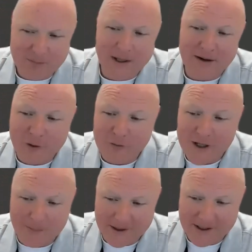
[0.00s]
But if you
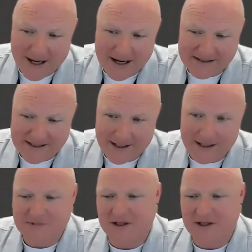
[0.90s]
nibble it 8 times,